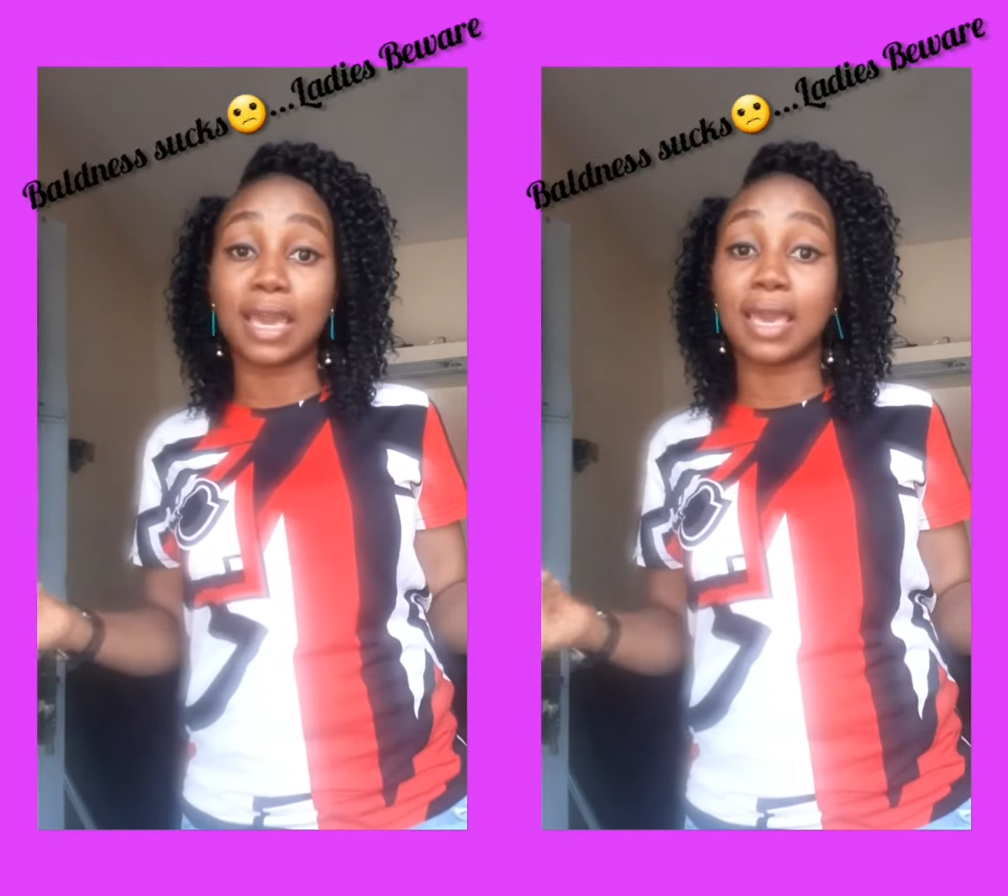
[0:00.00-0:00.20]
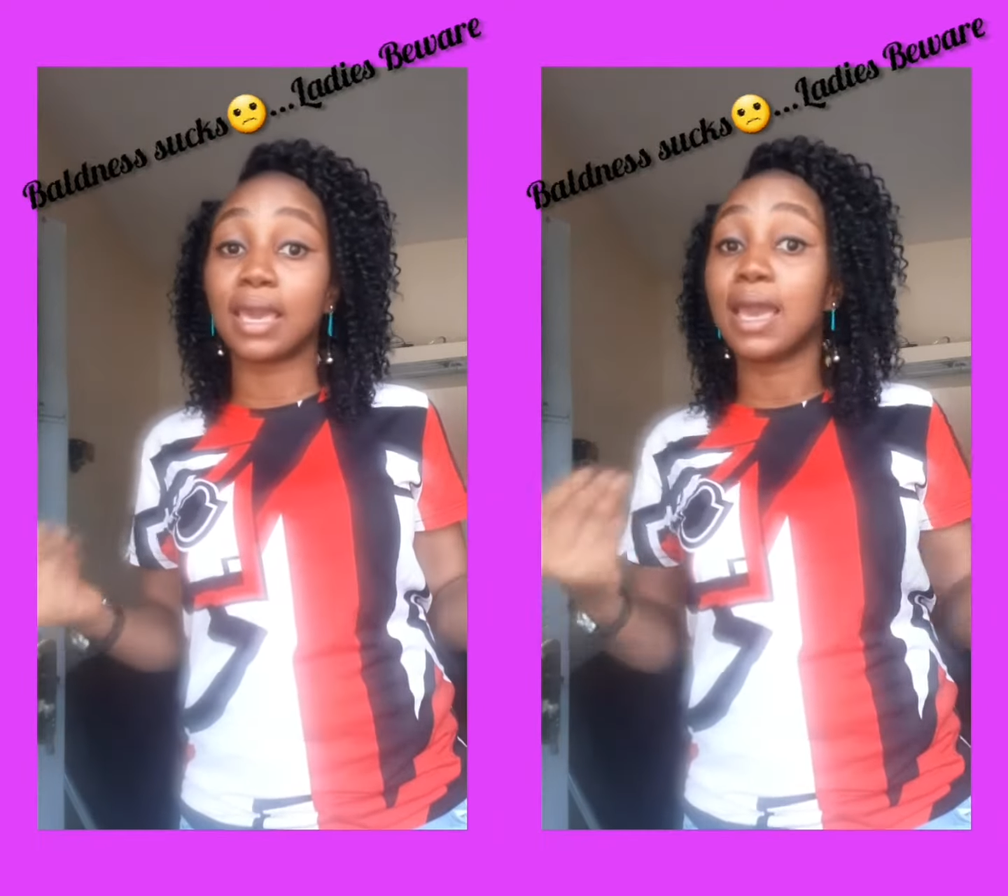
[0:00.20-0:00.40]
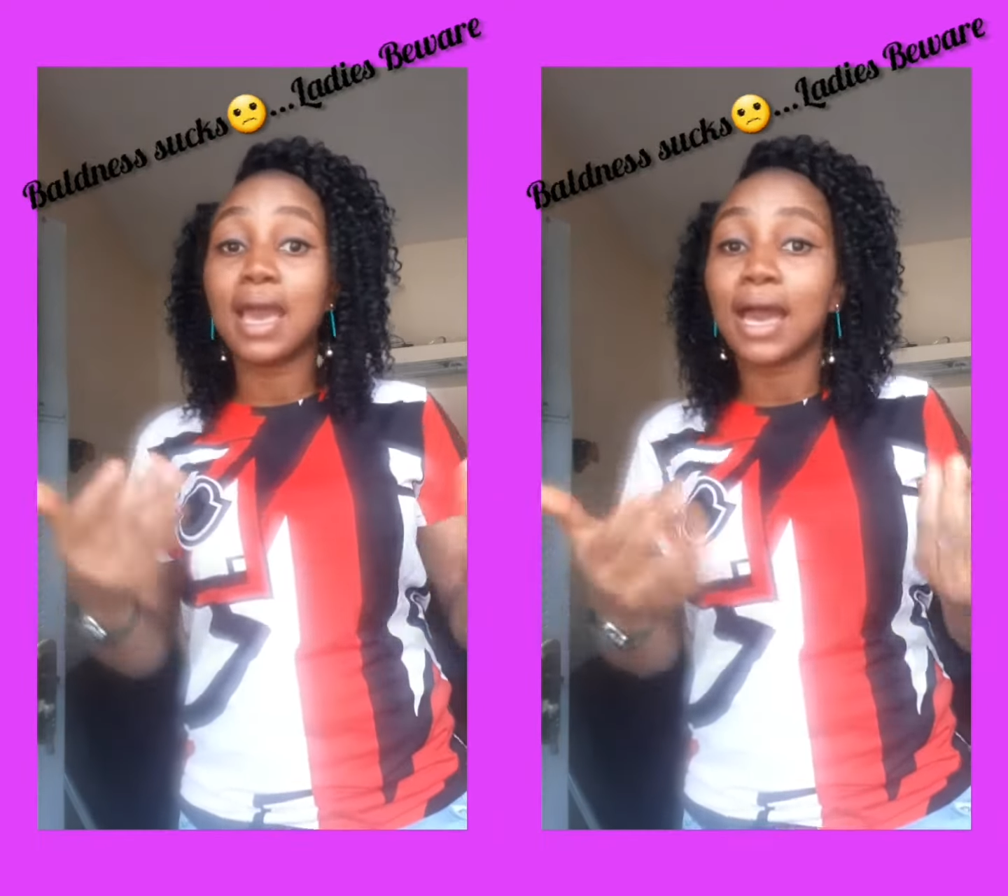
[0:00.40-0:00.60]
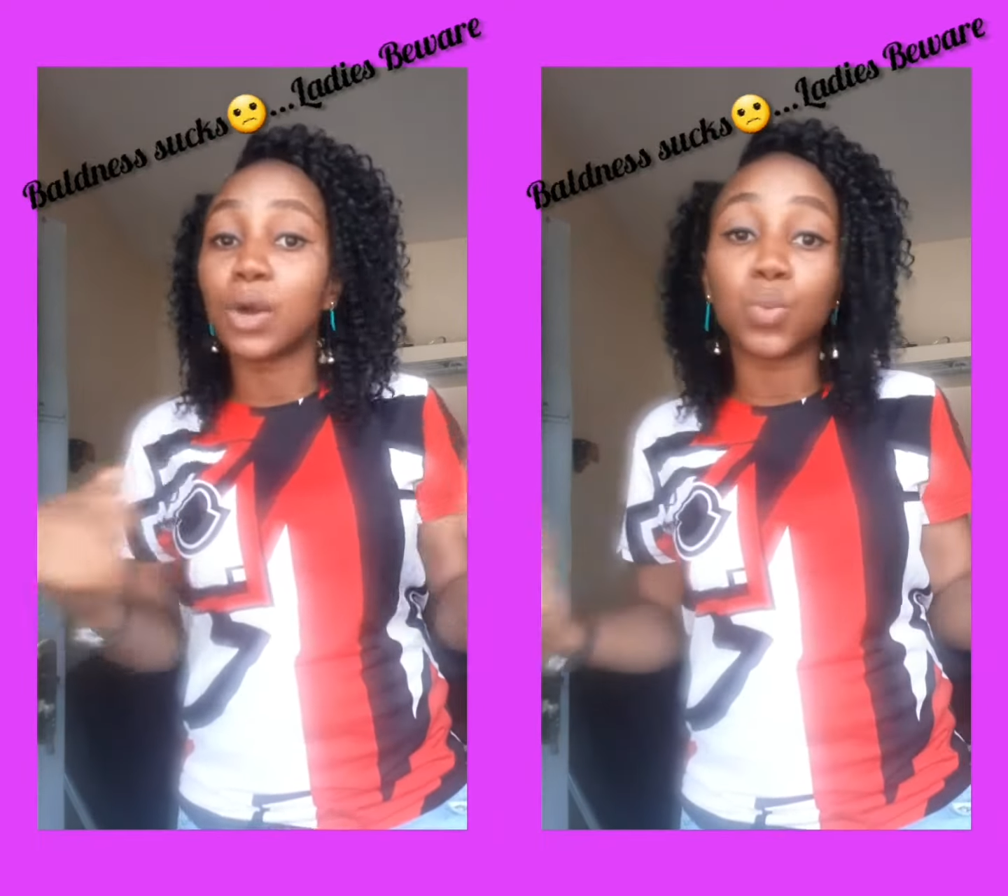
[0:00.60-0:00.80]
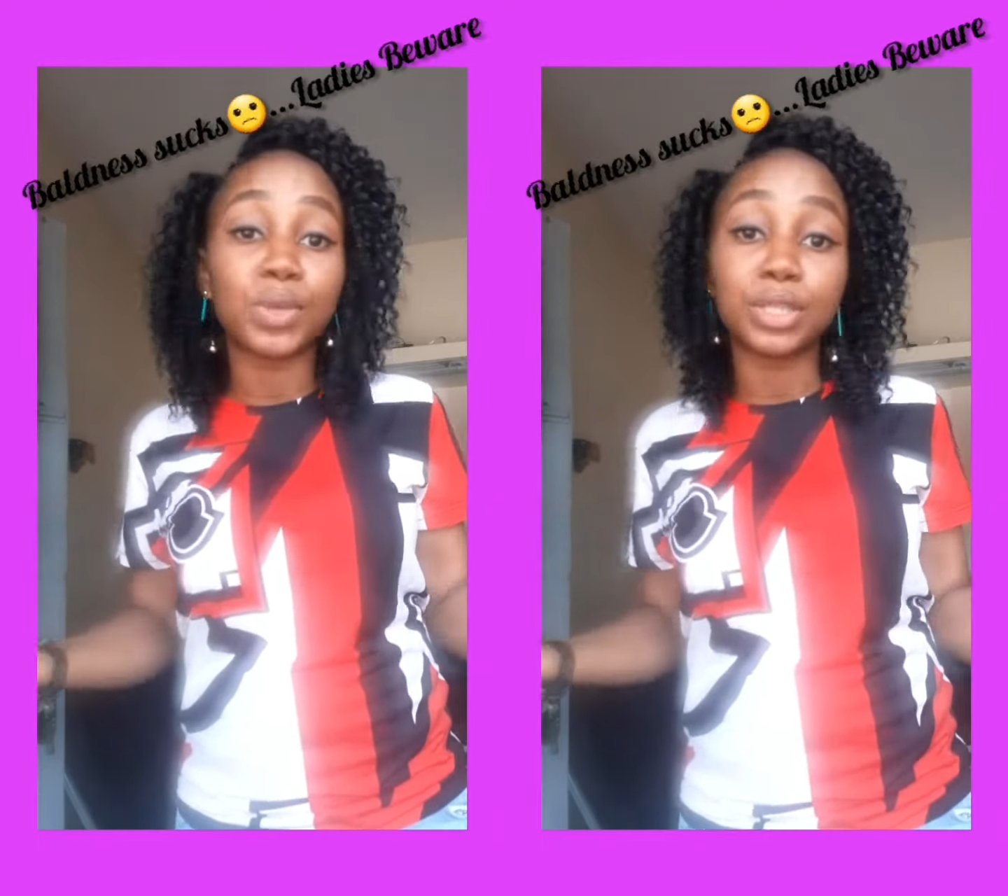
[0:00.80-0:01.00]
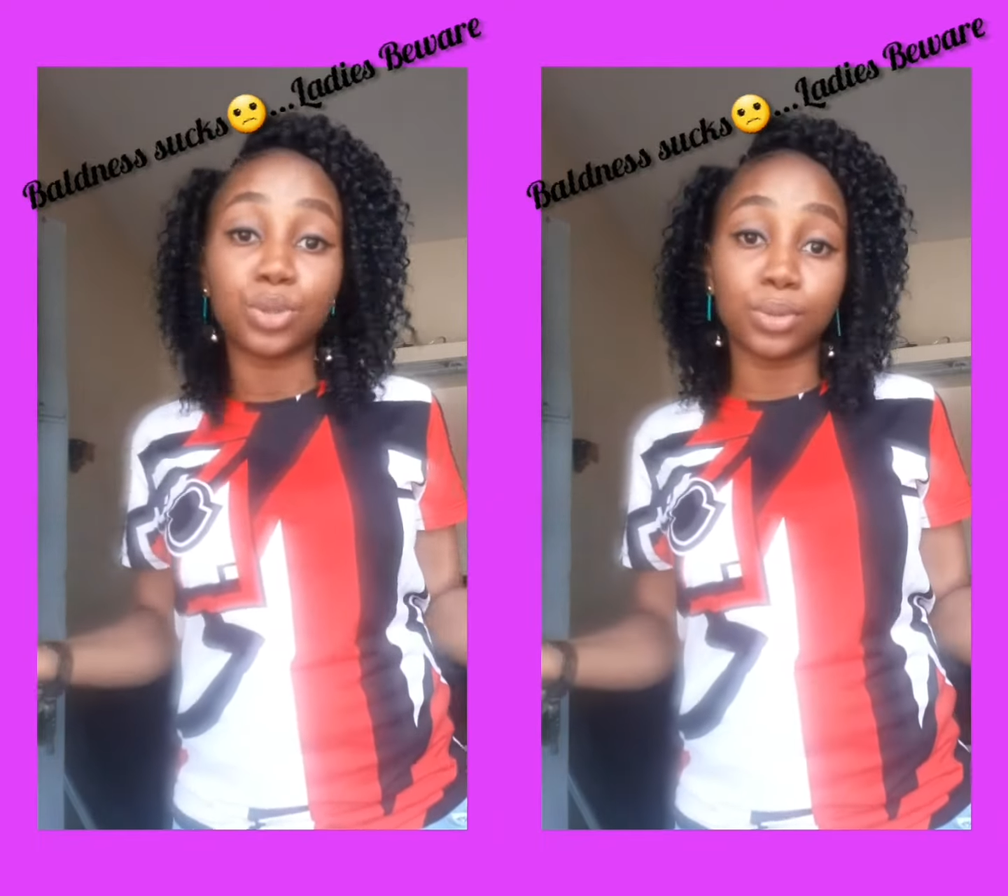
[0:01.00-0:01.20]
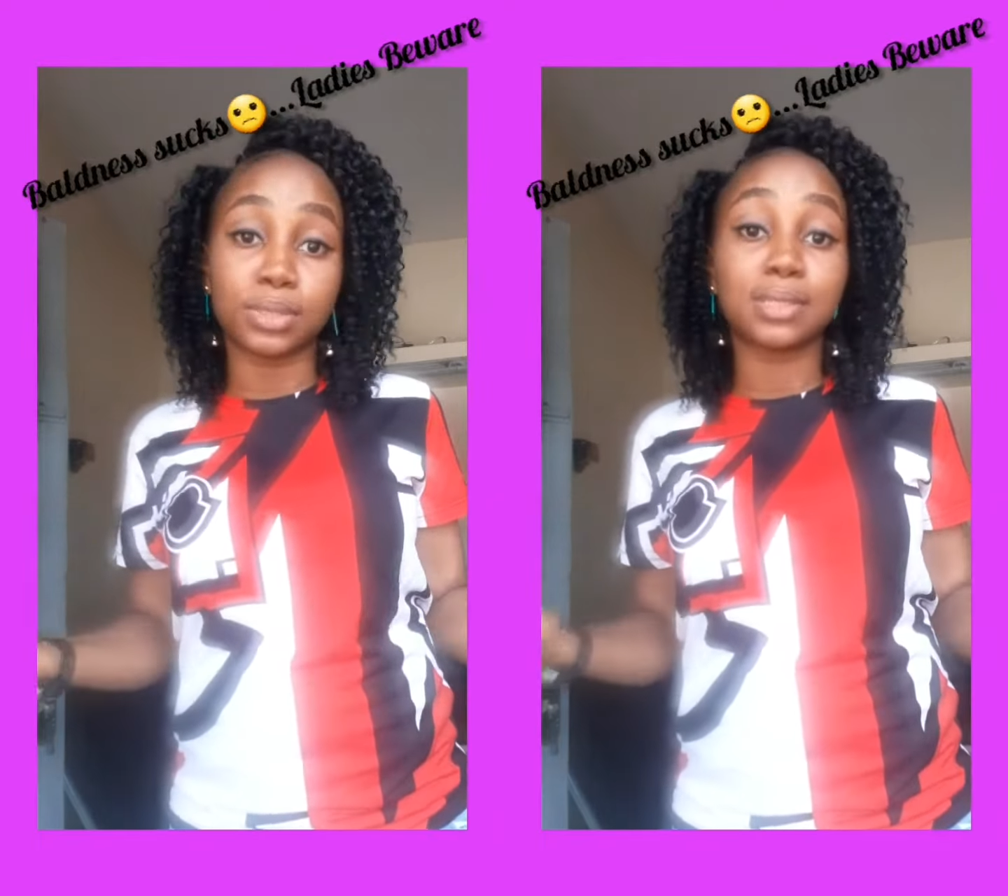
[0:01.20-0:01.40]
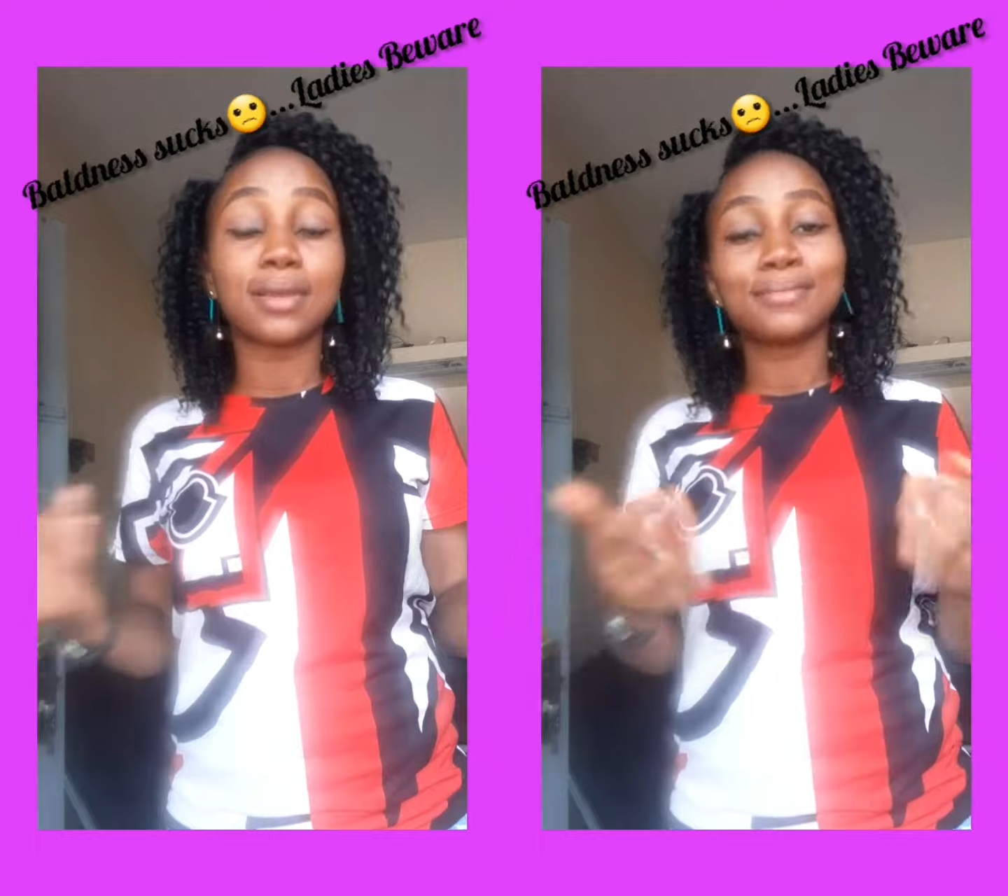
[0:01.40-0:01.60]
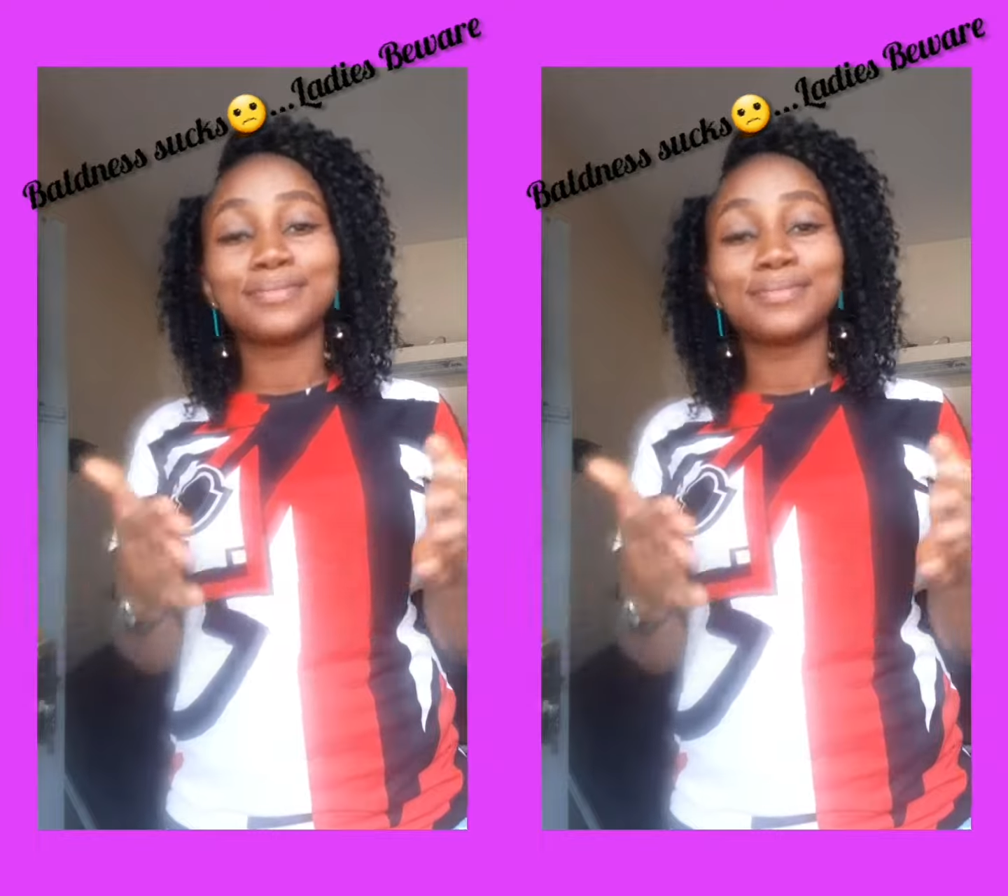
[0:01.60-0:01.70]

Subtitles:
hair and big ones.